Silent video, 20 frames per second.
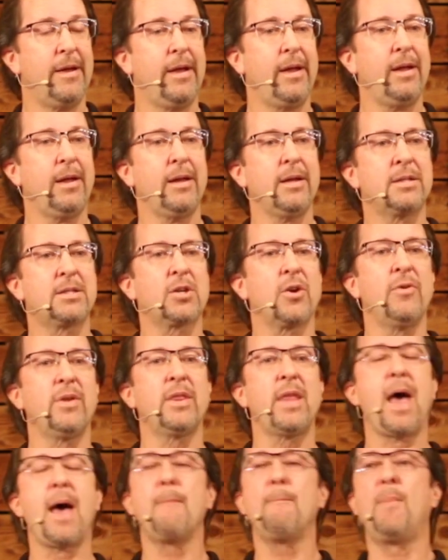And so, in
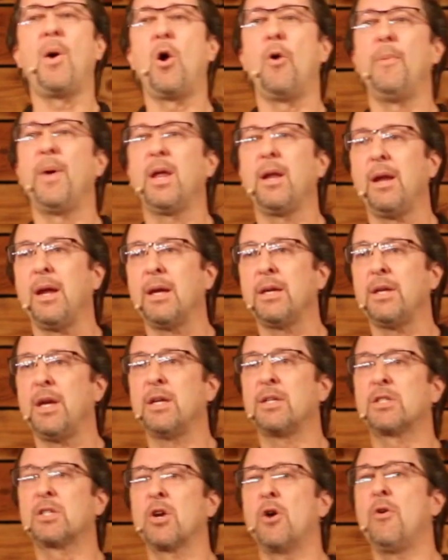that moment, it,
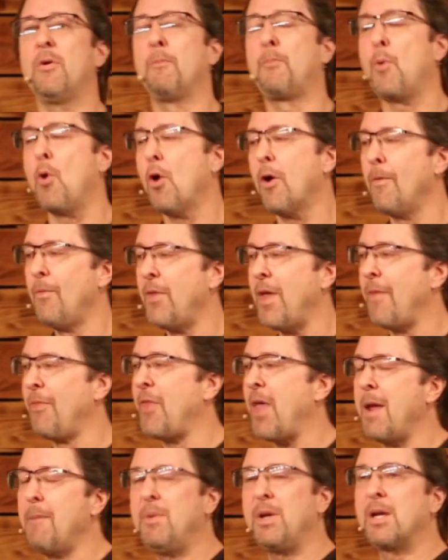it's so important that
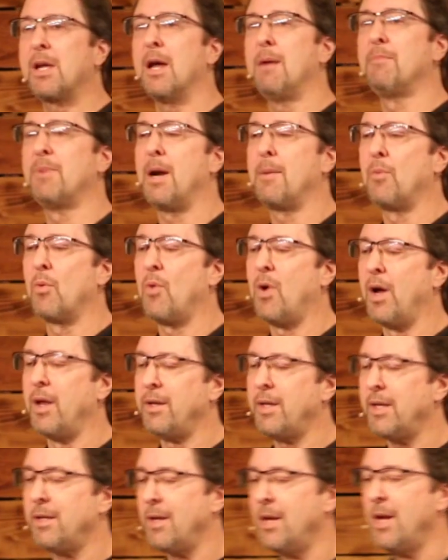they become number one.
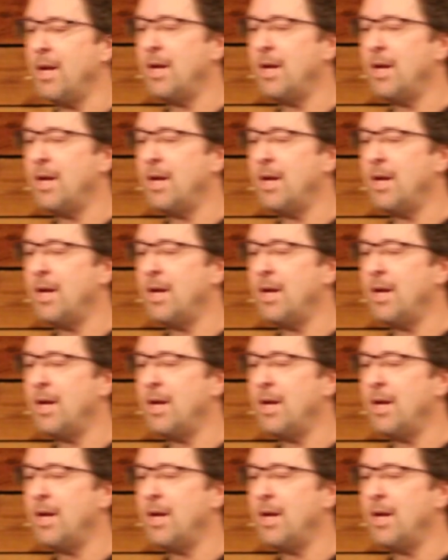Did,